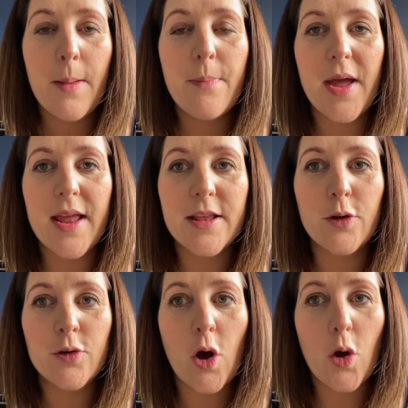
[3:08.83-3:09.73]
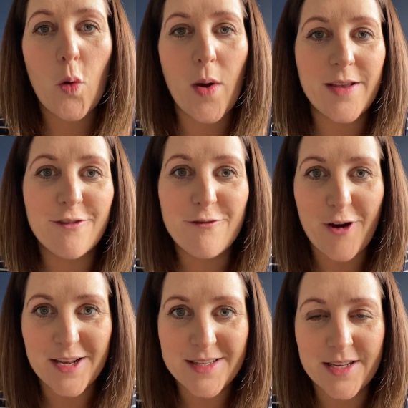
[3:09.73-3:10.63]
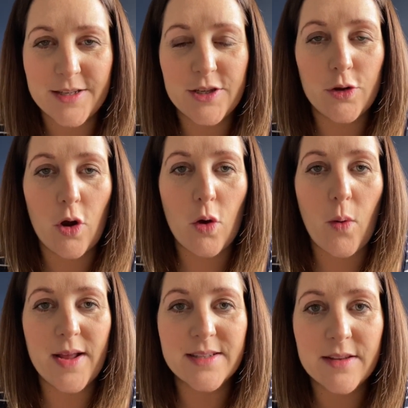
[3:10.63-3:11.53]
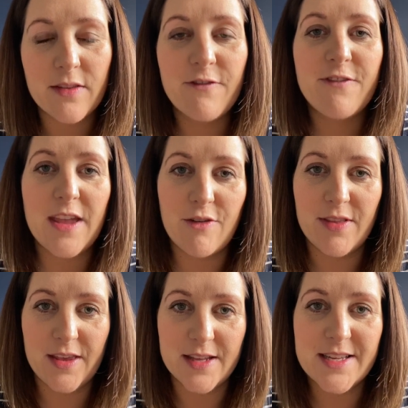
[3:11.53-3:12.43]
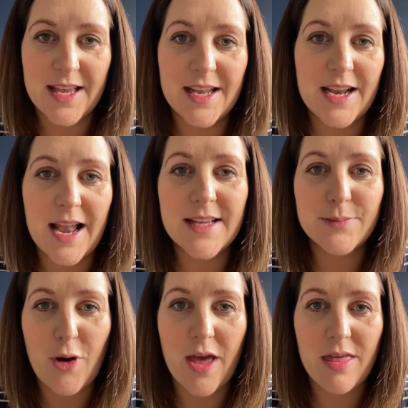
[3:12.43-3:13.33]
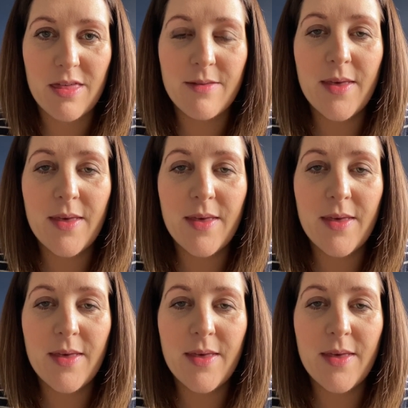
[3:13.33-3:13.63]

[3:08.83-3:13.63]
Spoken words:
but you're not quite frightened, you're not quite fearing that you're taking your last breath.